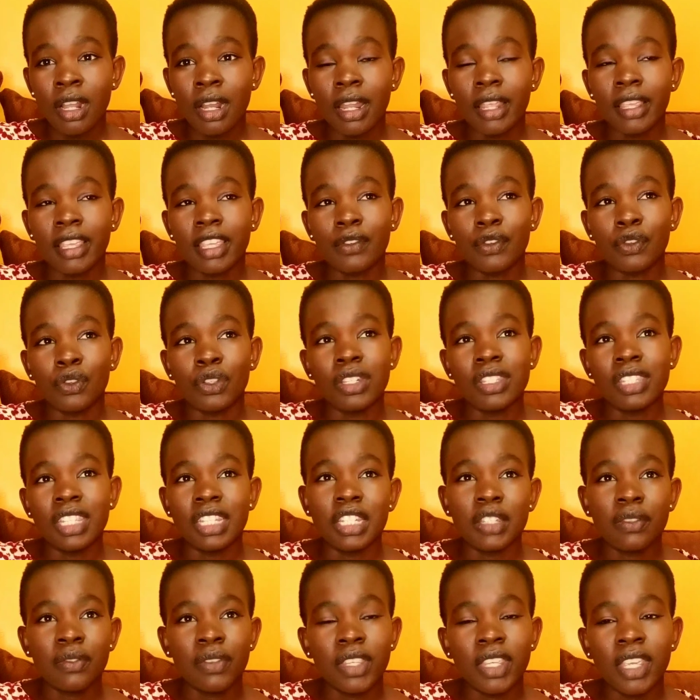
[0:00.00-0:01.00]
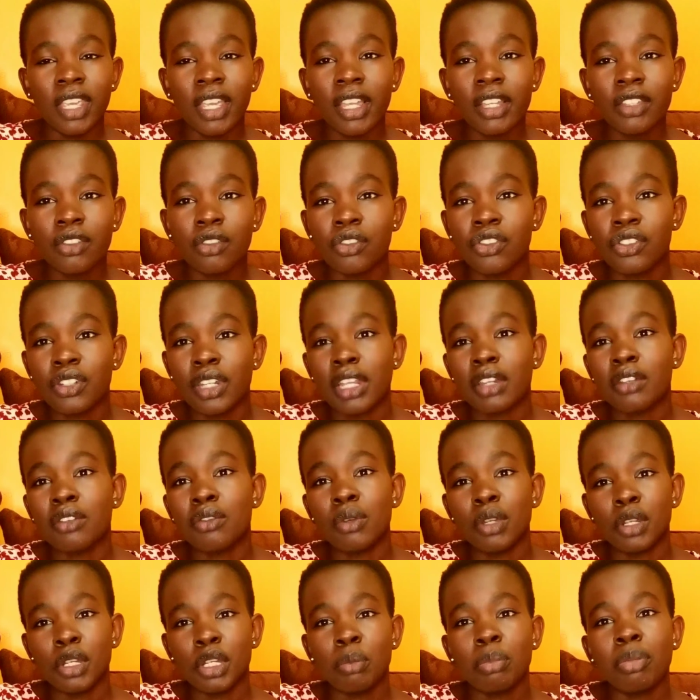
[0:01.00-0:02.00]
Like if you did certificate, you try and
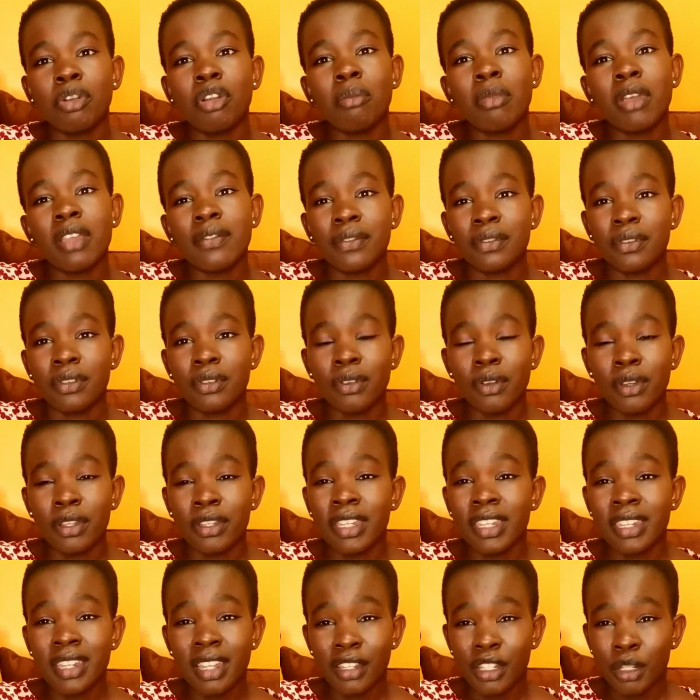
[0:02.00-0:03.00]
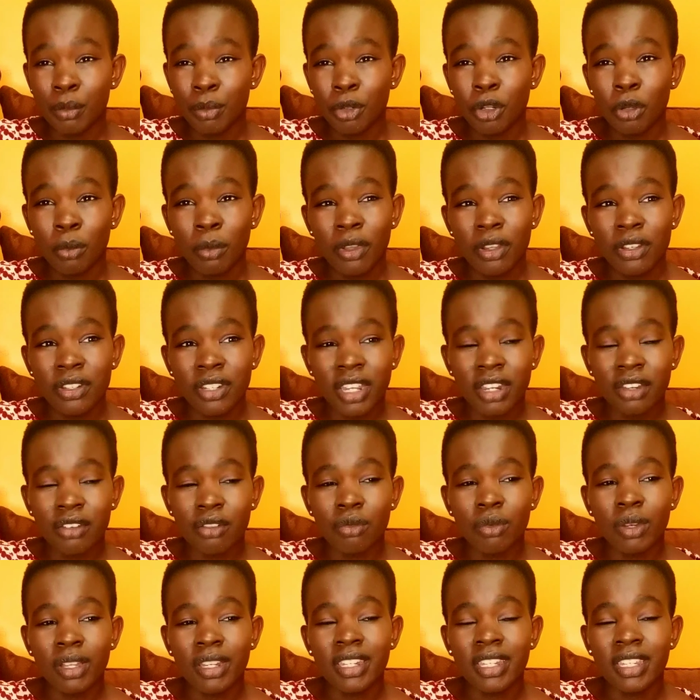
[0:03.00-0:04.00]
do a diploma. If you did a diploma, you try
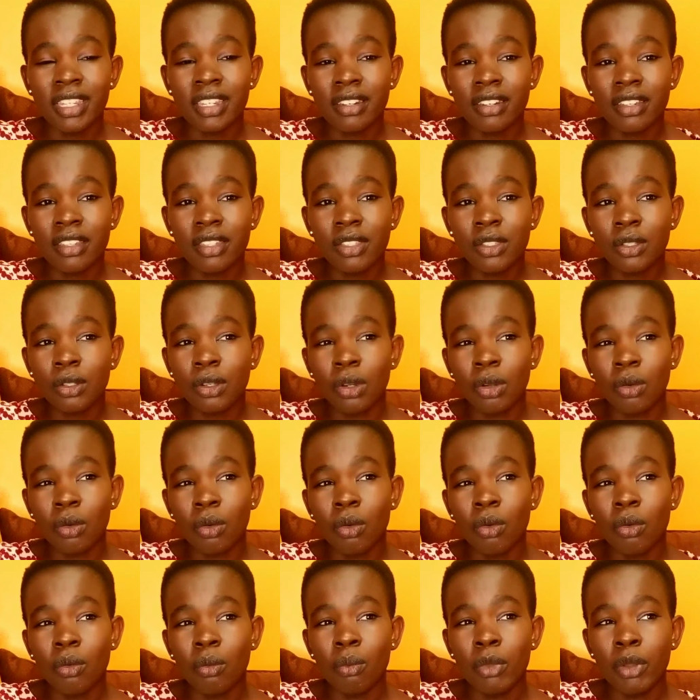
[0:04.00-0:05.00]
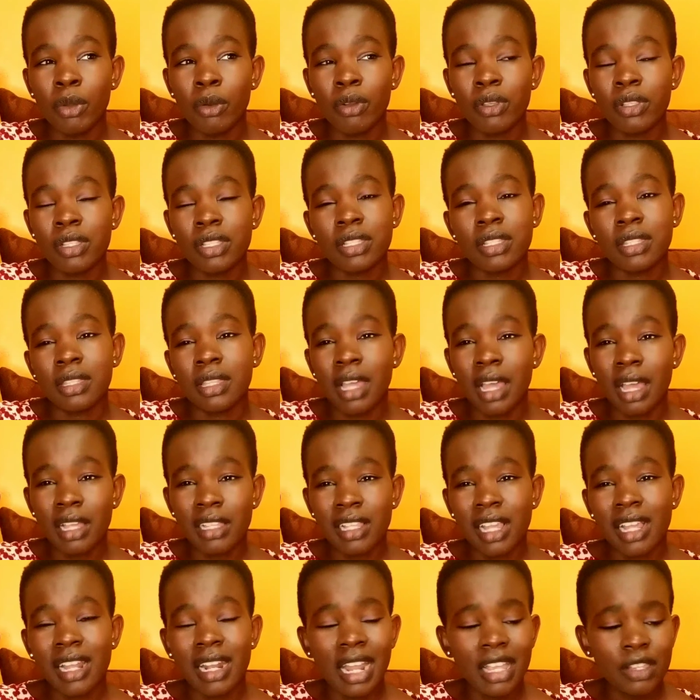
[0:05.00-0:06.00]
and do a degree. So because
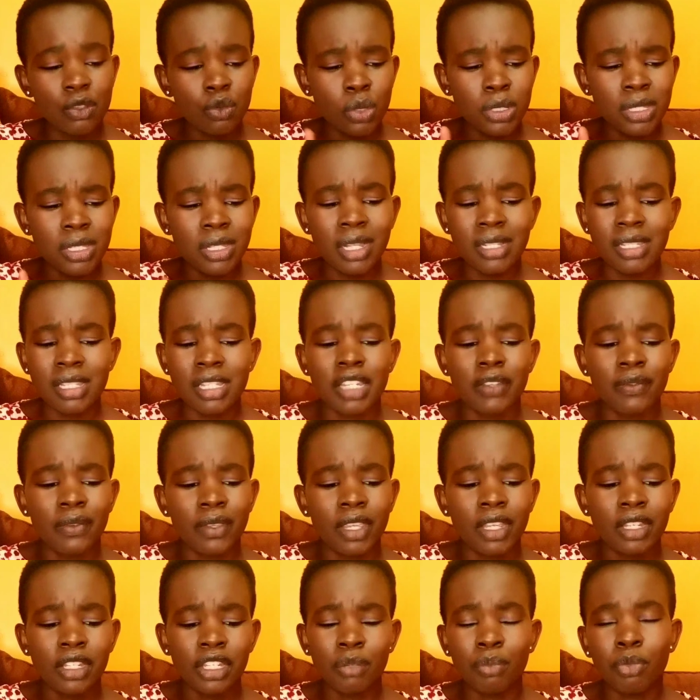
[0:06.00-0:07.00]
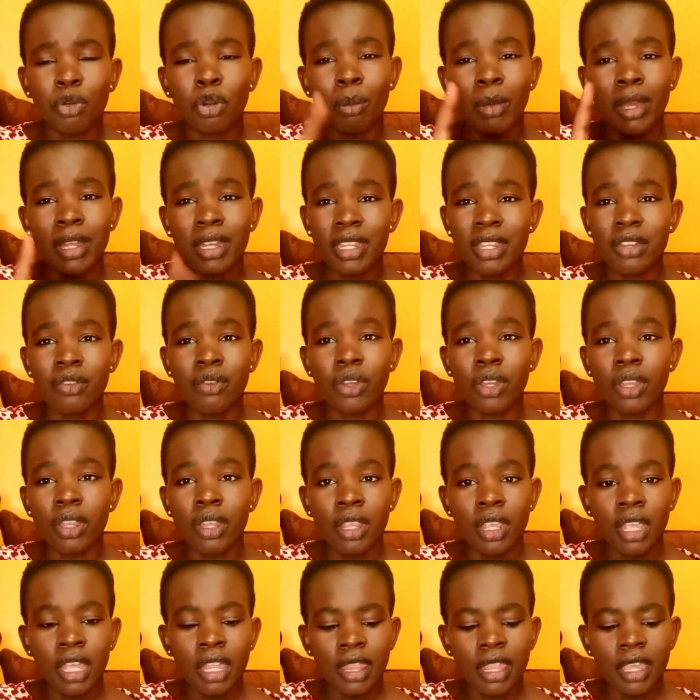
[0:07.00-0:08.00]
a nurse was done certificate, diploma and degree,
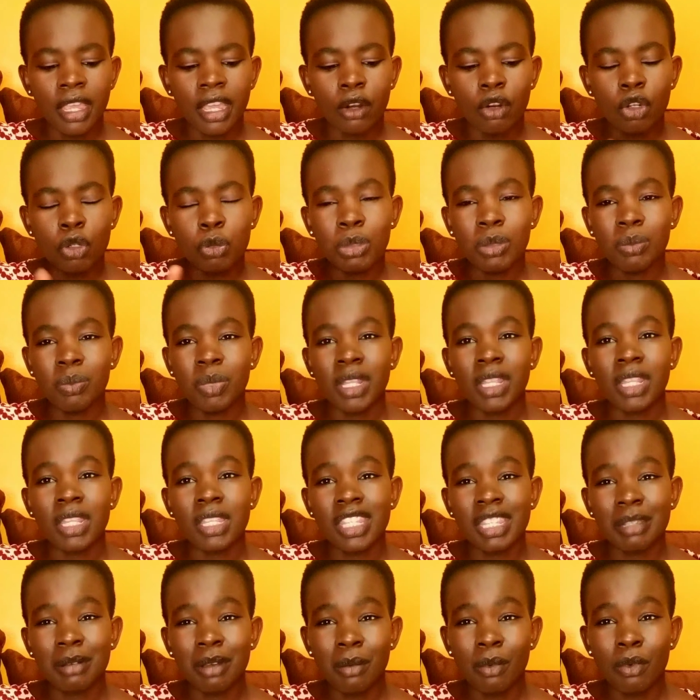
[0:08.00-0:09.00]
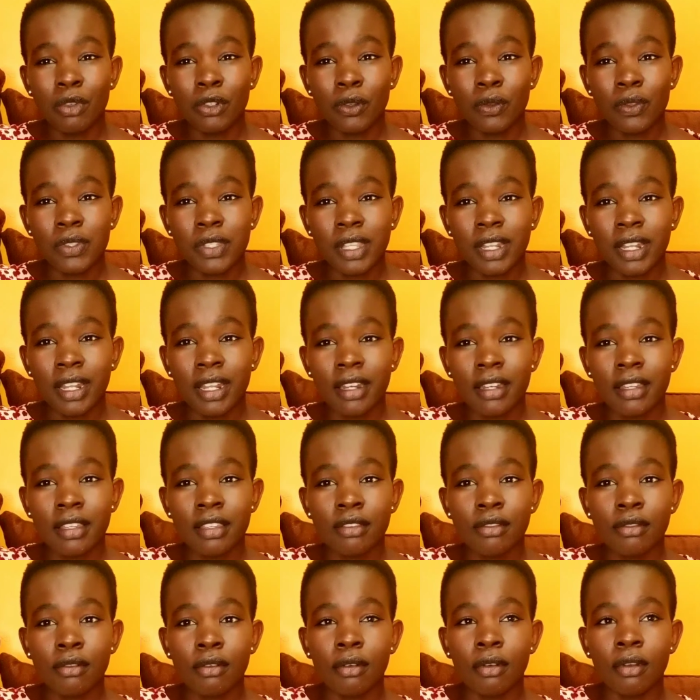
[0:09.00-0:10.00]
they cannot be paid the same amount of salary.
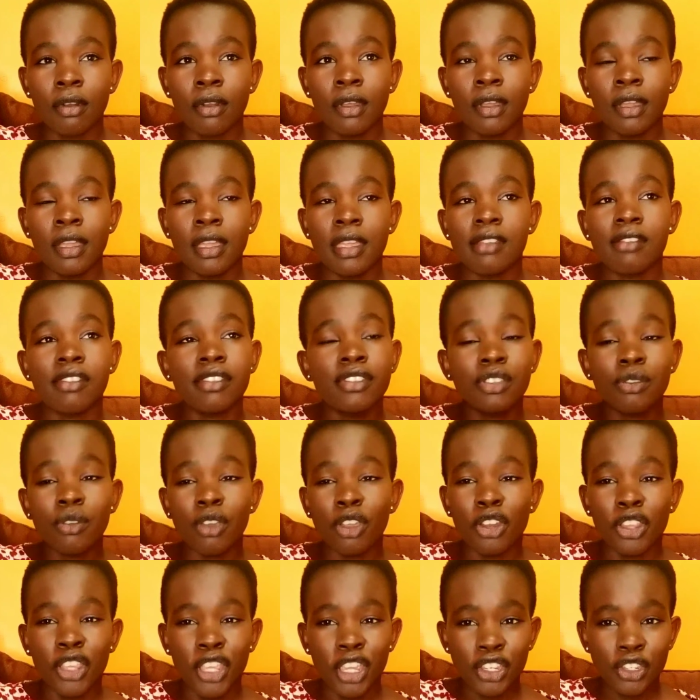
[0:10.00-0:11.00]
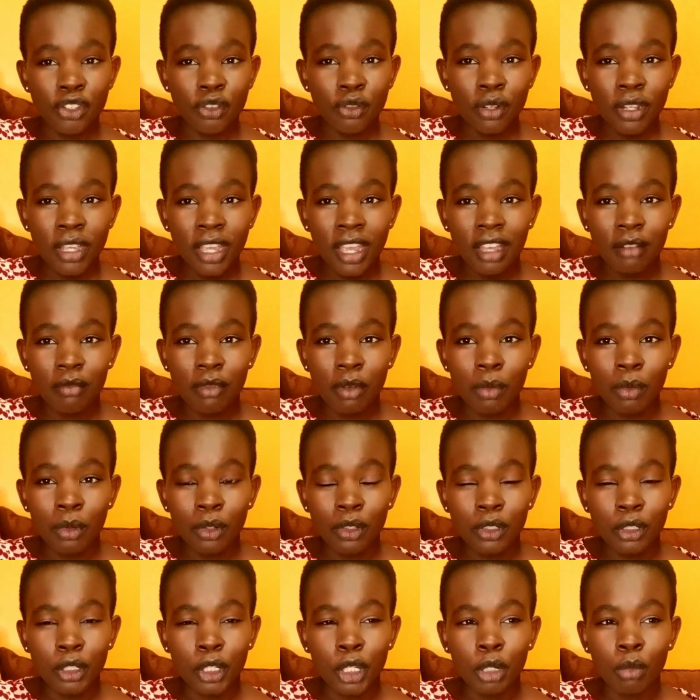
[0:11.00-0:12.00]
So increasing your education can be
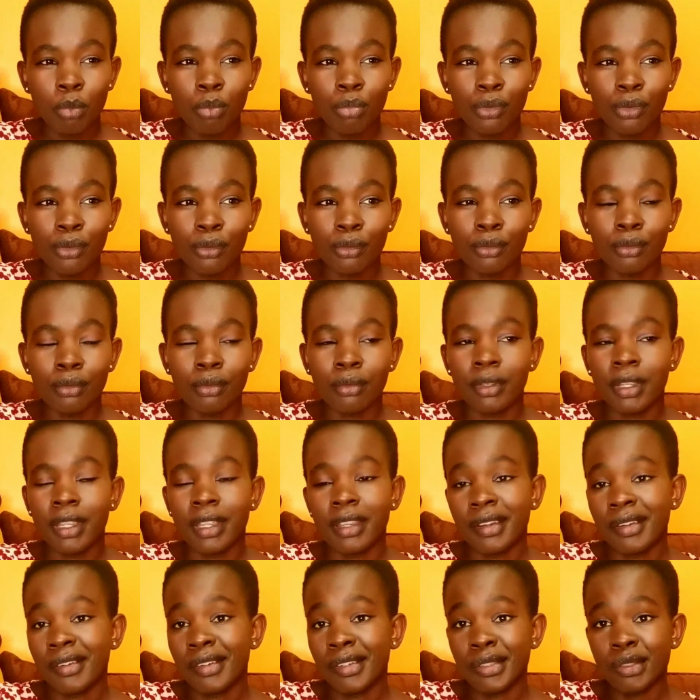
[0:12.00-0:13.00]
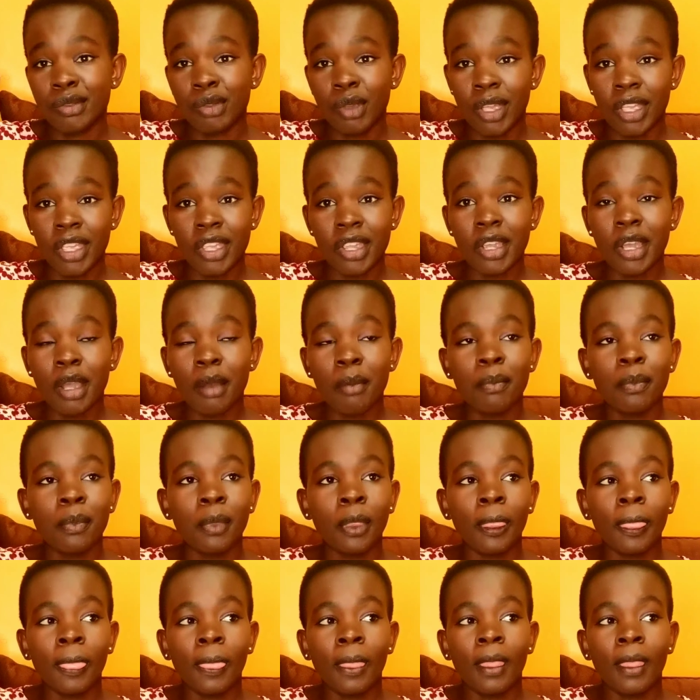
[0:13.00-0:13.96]
able to help you increase your income.